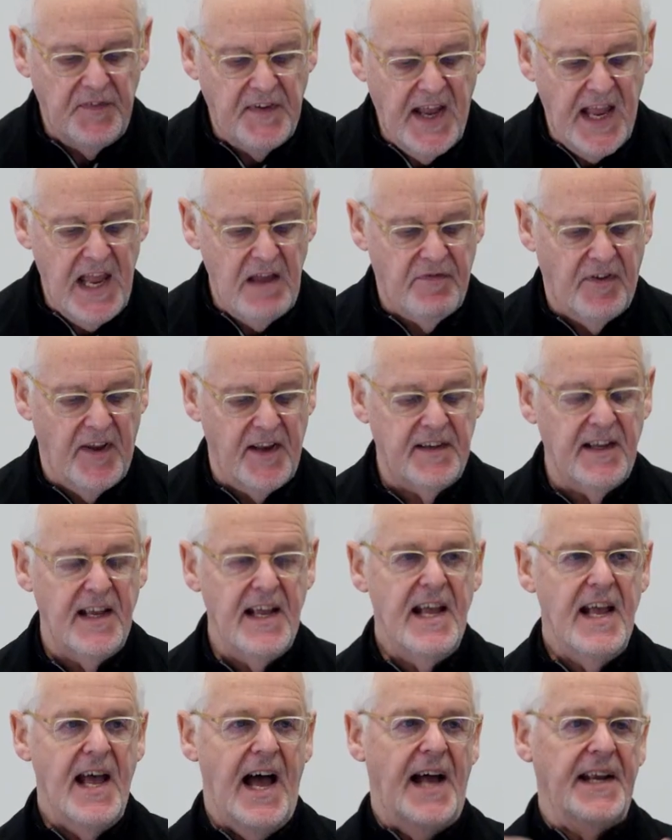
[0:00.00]
David,
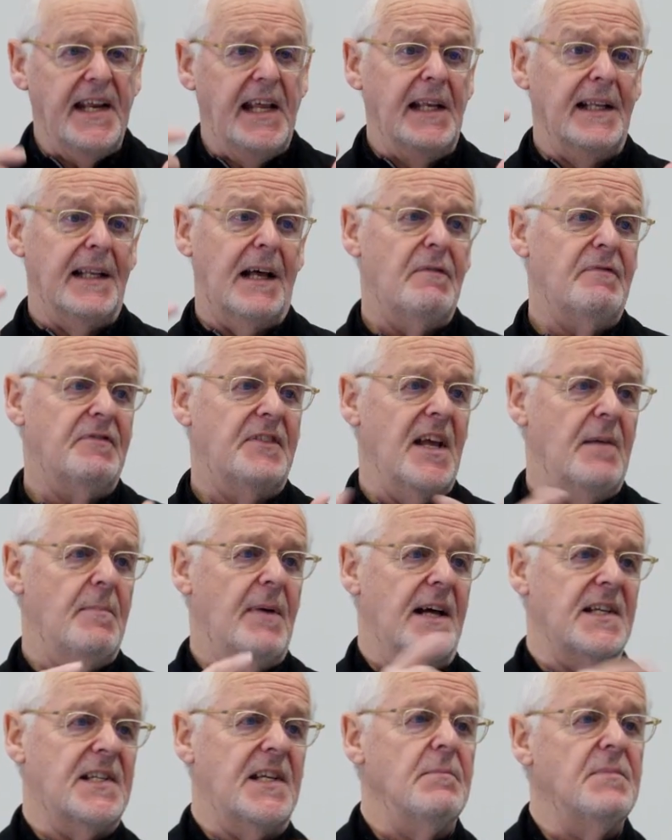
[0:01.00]
and he loved him
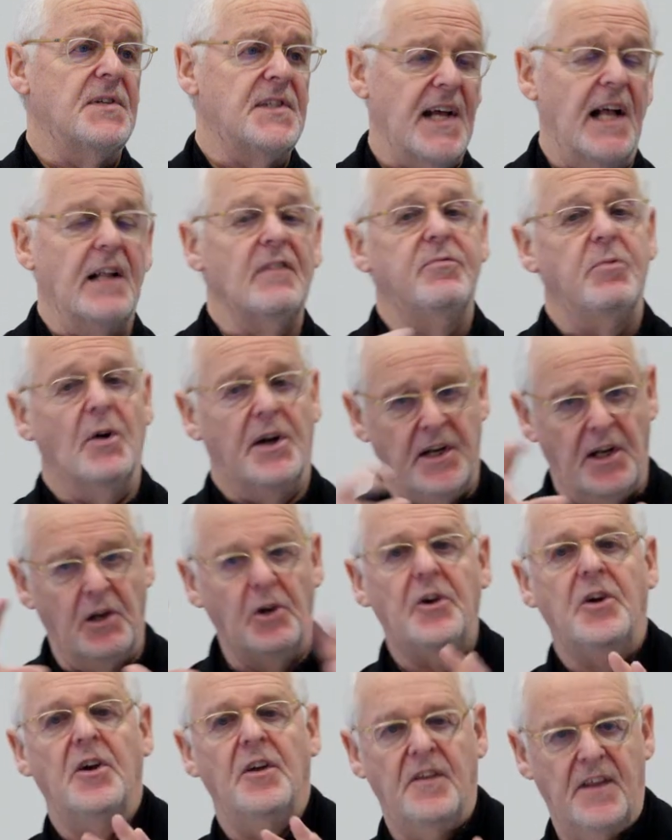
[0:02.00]
as himself. We're going to
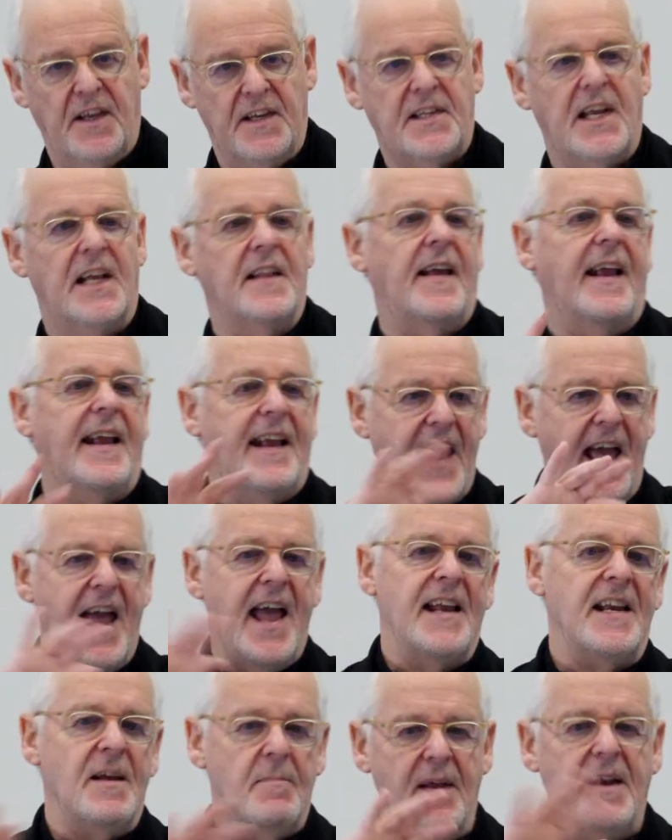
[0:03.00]
look at this. Are they
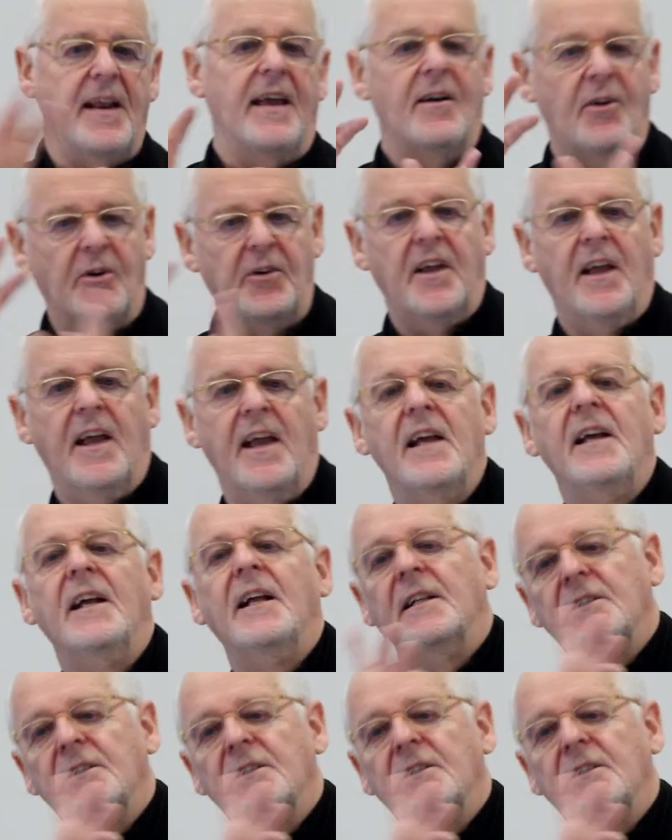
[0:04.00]
gay in a minute, okay?